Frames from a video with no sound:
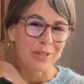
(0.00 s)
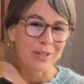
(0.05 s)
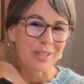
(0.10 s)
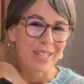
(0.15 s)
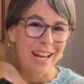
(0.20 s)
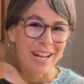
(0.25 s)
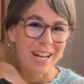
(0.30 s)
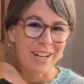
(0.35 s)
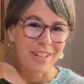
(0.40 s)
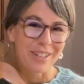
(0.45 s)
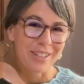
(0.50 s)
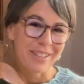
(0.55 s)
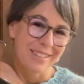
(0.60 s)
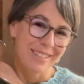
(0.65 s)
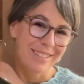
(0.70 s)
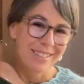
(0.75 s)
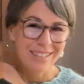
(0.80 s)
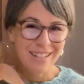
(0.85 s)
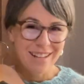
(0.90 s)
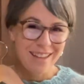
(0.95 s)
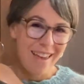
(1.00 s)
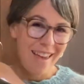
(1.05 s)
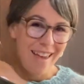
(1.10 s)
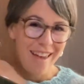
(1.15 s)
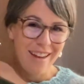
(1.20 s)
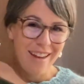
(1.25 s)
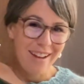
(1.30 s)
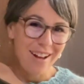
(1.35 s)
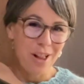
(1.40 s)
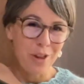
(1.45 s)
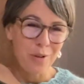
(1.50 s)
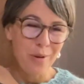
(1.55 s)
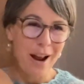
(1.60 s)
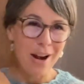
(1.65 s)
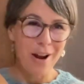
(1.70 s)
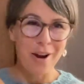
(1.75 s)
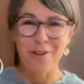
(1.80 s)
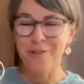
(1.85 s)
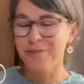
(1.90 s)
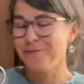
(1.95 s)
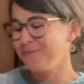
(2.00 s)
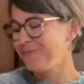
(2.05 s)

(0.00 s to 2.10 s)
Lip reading: dyer. Yay, Colorado!